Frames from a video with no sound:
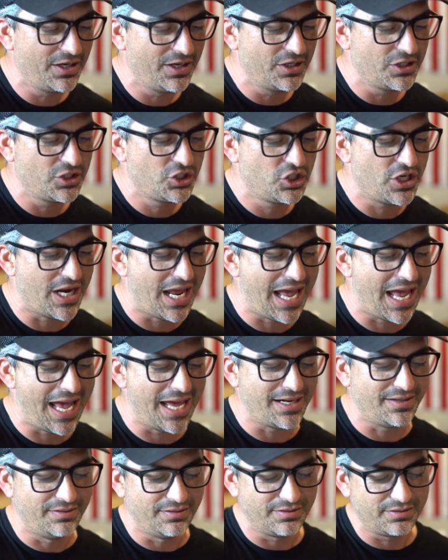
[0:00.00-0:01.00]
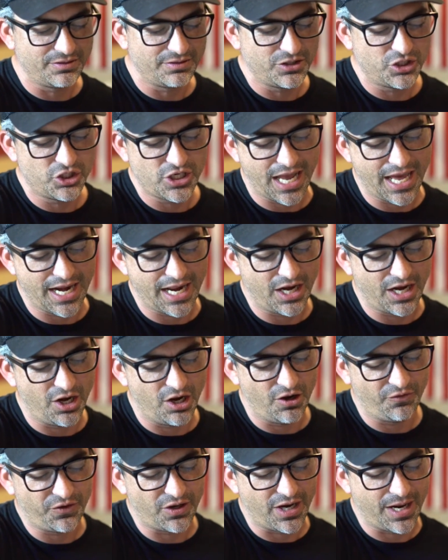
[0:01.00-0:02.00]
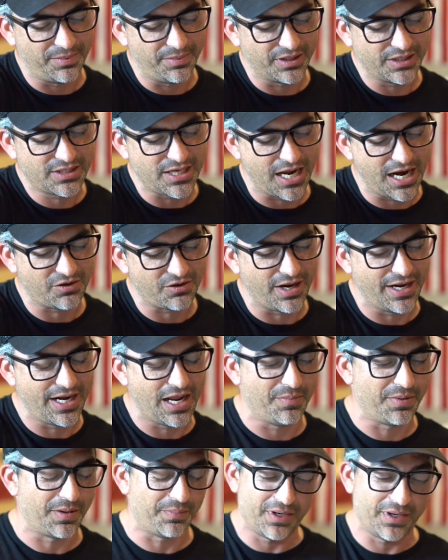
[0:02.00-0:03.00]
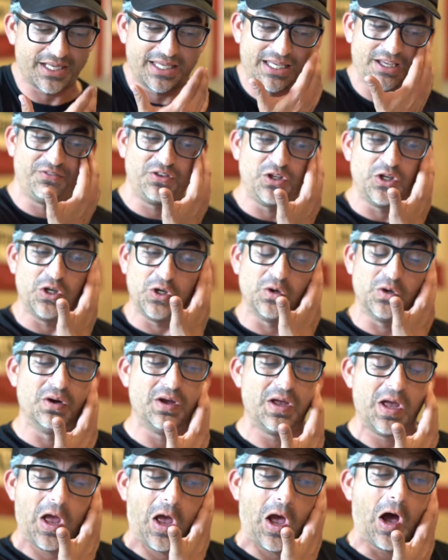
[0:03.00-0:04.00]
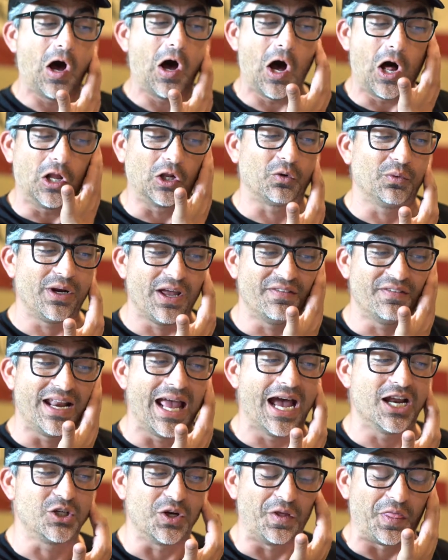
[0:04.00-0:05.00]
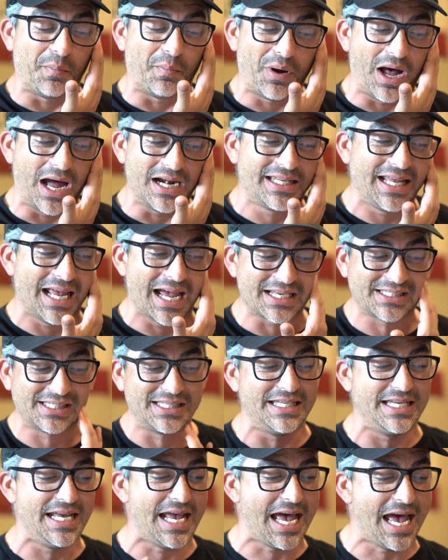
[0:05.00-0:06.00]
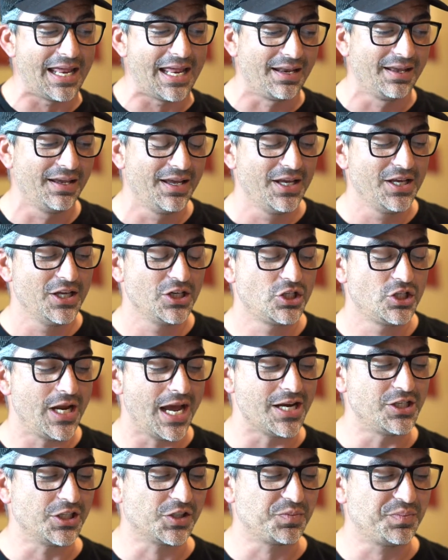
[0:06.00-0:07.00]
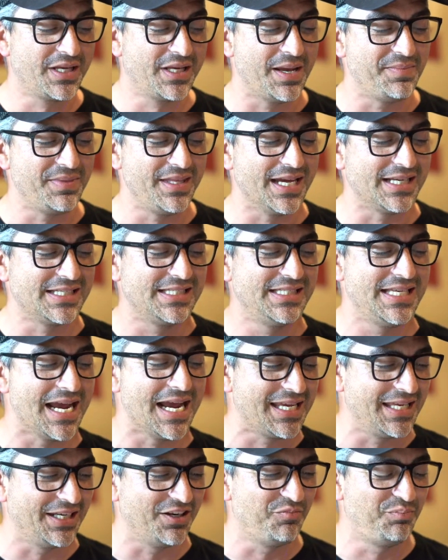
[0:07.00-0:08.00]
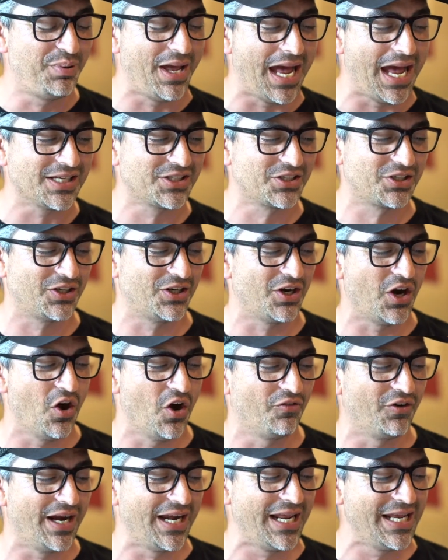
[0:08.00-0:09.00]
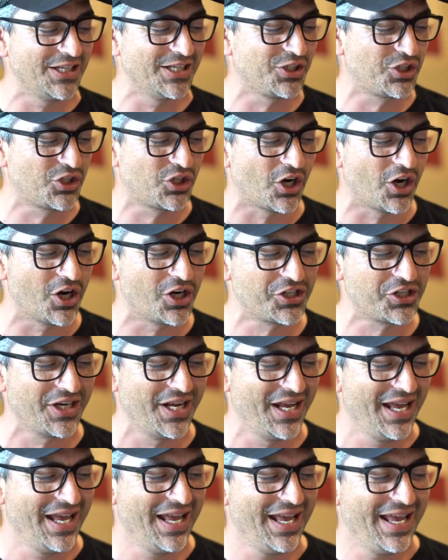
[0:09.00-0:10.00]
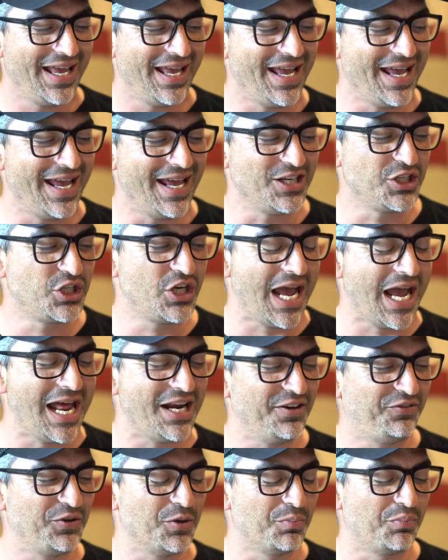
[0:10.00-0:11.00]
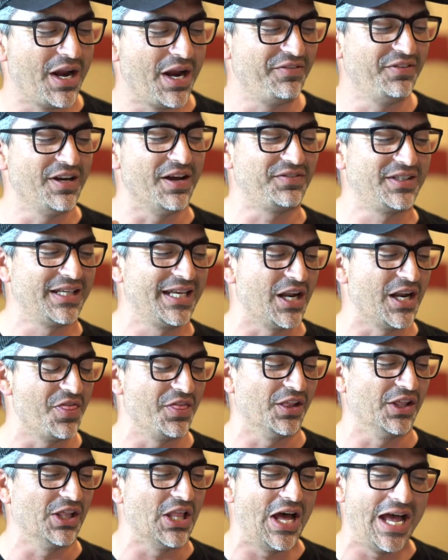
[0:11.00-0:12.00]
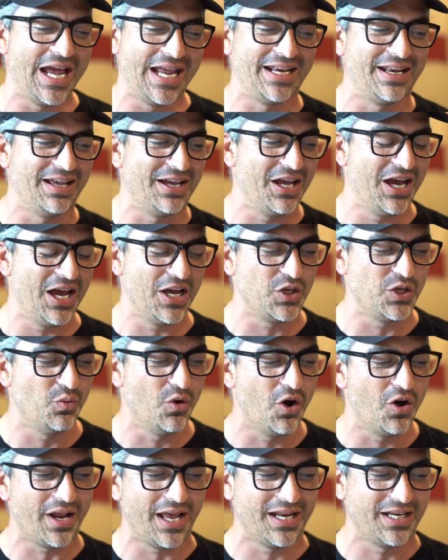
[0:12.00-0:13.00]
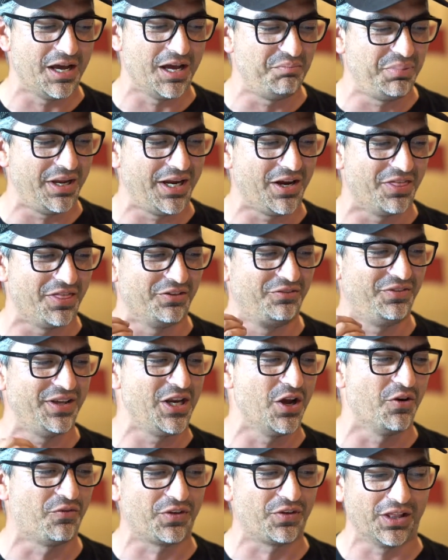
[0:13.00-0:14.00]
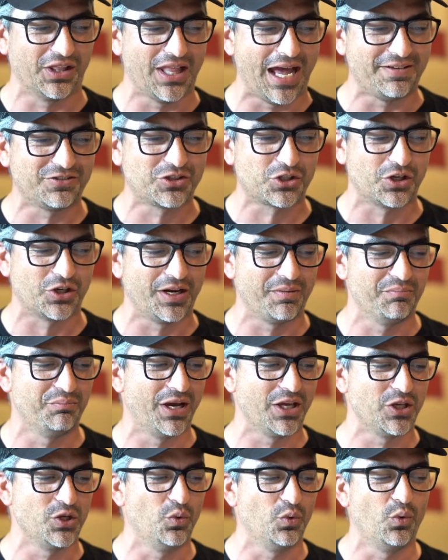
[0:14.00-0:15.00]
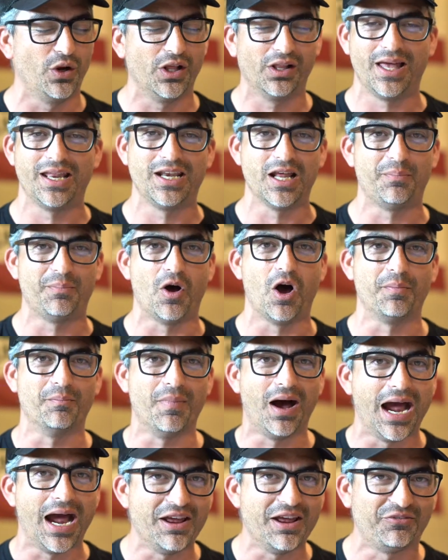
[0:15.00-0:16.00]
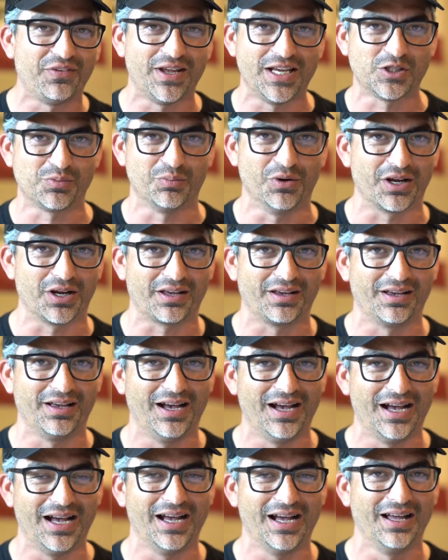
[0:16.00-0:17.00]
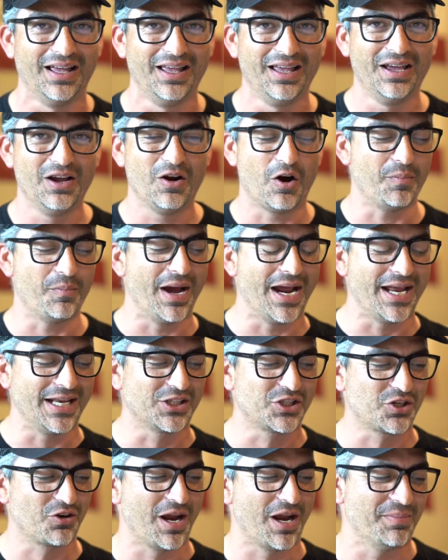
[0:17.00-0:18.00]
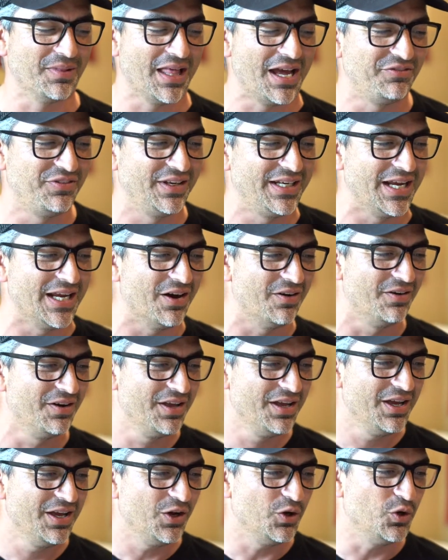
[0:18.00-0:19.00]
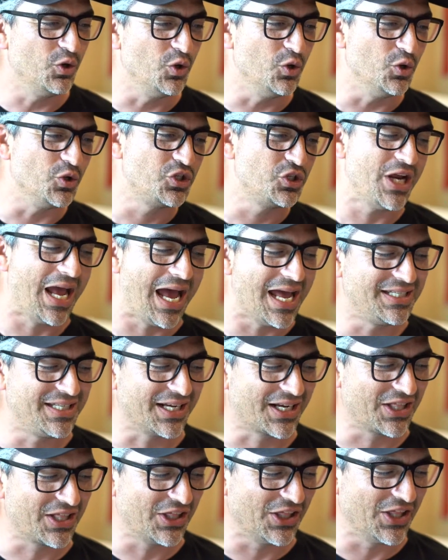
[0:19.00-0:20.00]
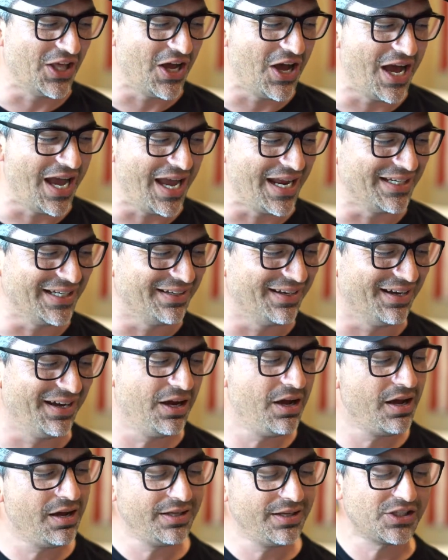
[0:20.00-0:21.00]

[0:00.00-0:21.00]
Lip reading: Chad. Chad, I don't know if you're able to talk right now, but I'm gonna give you a holler. We haven't had you on the podcast yet. Chad just became the executive pastor over at his church. And Chad, if you're brave enough to get on the line, you won't end up being on the video for the live stream, but you will end up on my Facebook or my Instagram live video. Ooh, Chad declined. It's